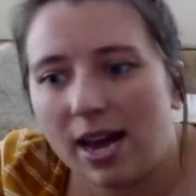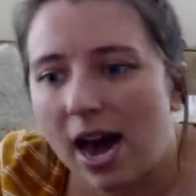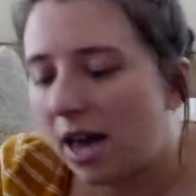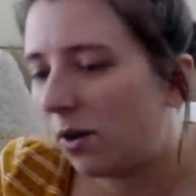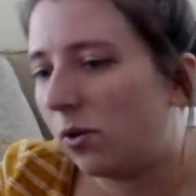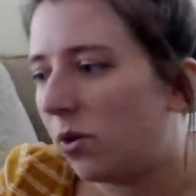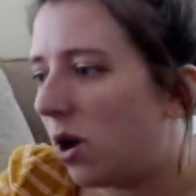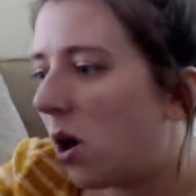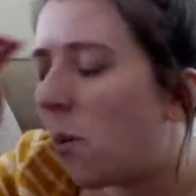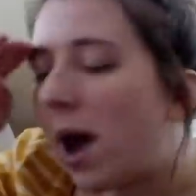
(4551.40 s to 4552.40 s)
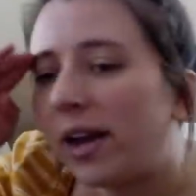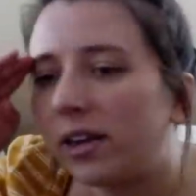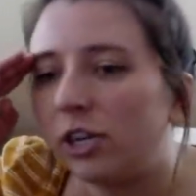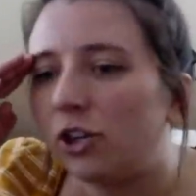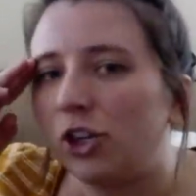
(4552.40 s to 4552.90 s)
I don't know. Why
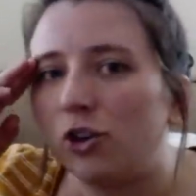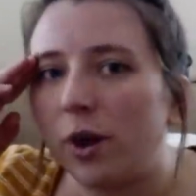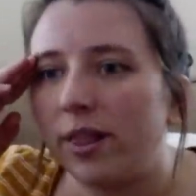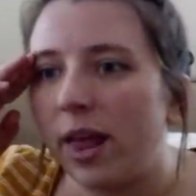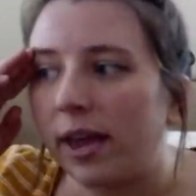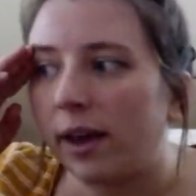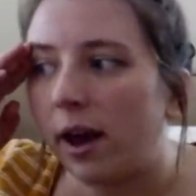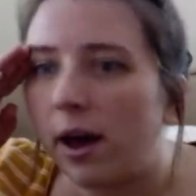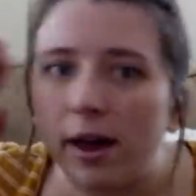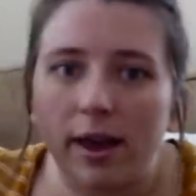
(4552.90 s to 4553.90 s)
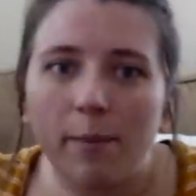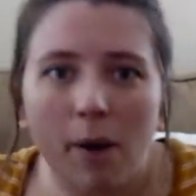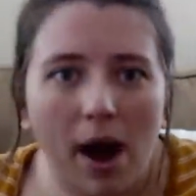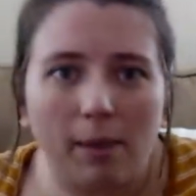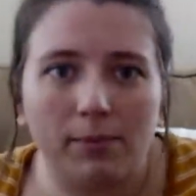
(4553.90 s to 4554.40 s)
couldn't she join, like, a
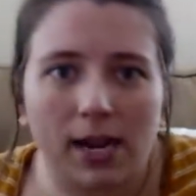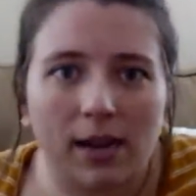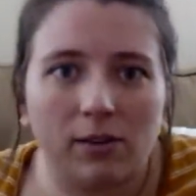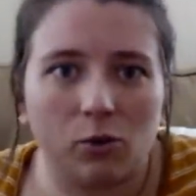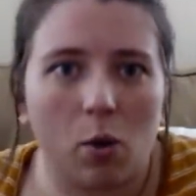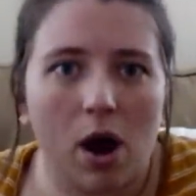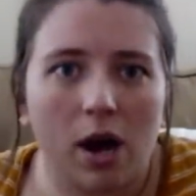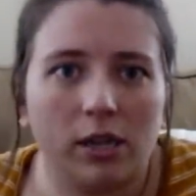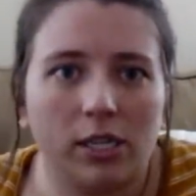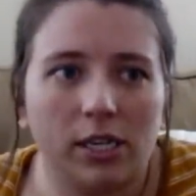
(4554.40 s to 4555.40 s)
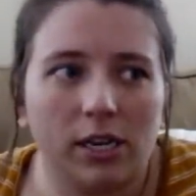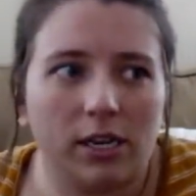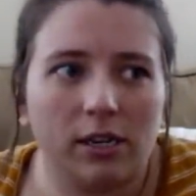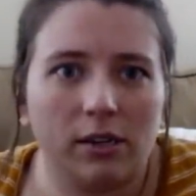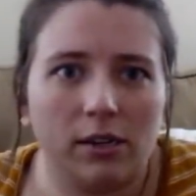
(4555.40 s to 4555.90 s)
hip-hop dance squad
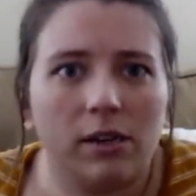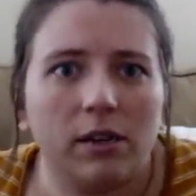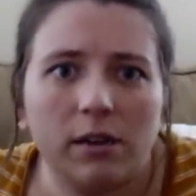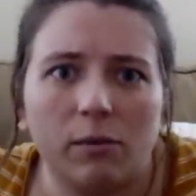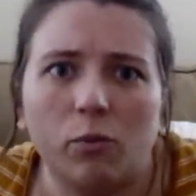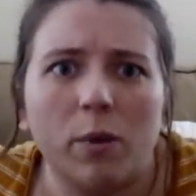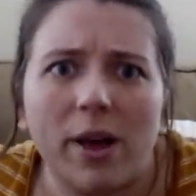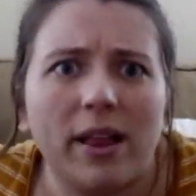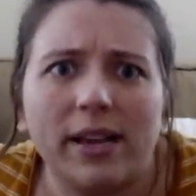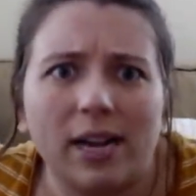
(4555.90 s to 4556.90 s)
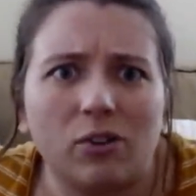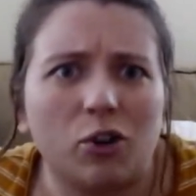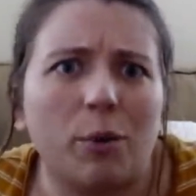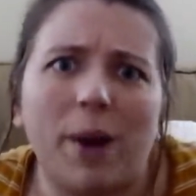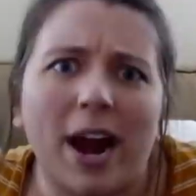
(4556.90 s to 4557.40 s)
to rebel
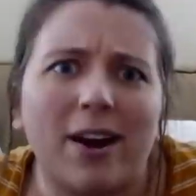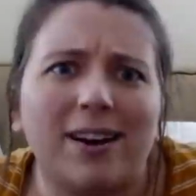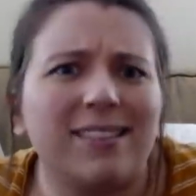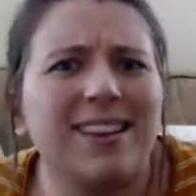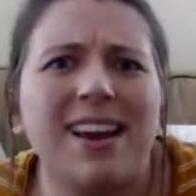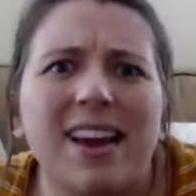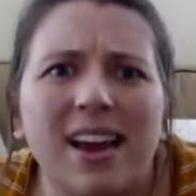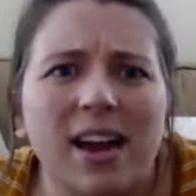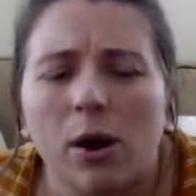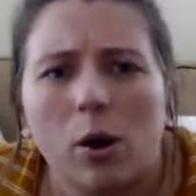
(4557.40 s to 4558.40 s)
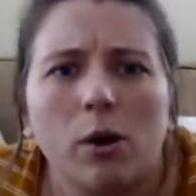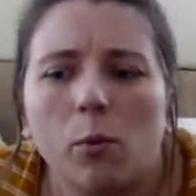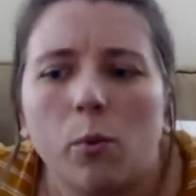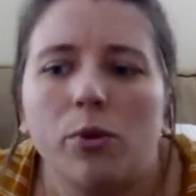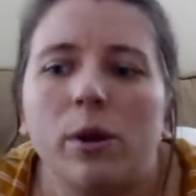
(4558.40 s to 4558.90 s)
against her parents?
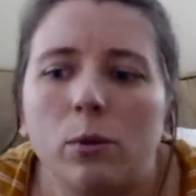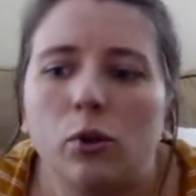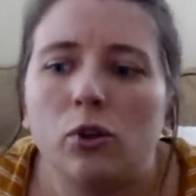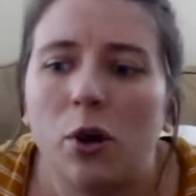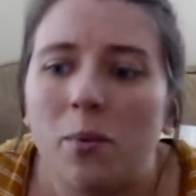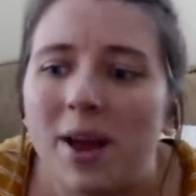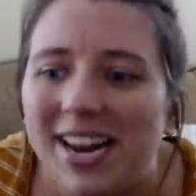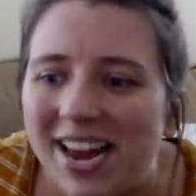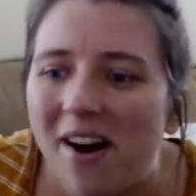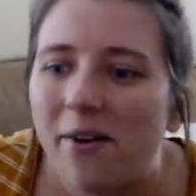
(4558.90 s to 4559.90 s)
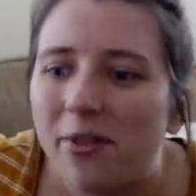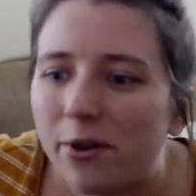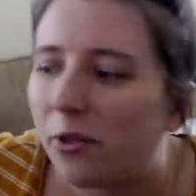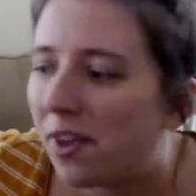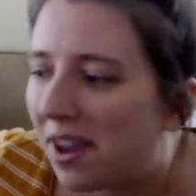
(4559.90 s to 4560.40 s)
There were so many
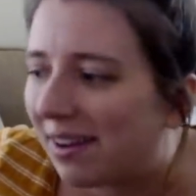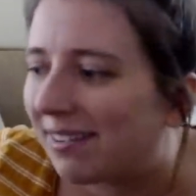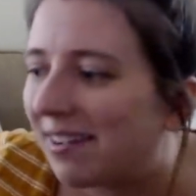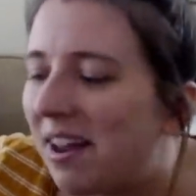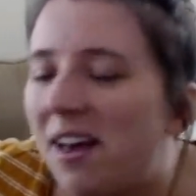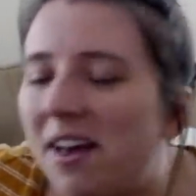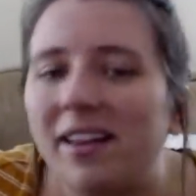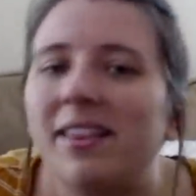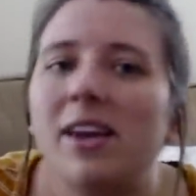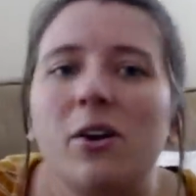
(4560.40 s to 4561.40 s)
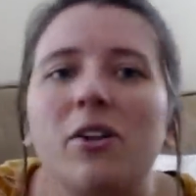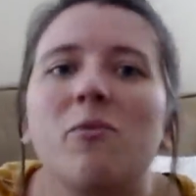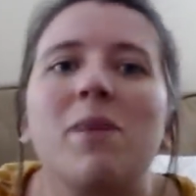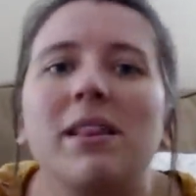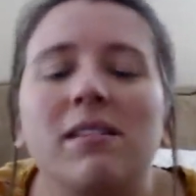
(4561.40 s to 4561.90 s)
other things that they could
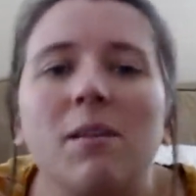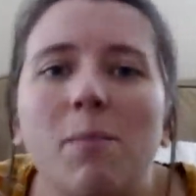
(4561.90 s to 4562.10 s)
have made this